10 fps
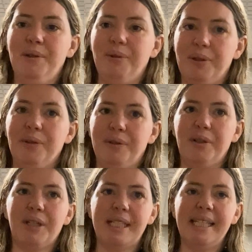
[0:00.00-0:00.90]

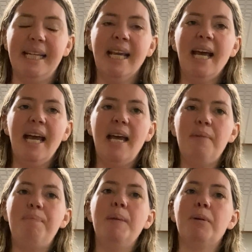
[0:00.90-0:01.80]
authority,
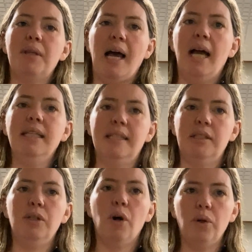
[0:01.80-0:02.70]
people that I
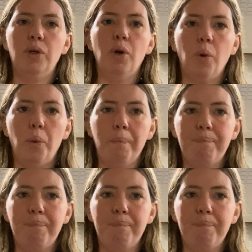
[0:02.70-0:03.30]
did not know.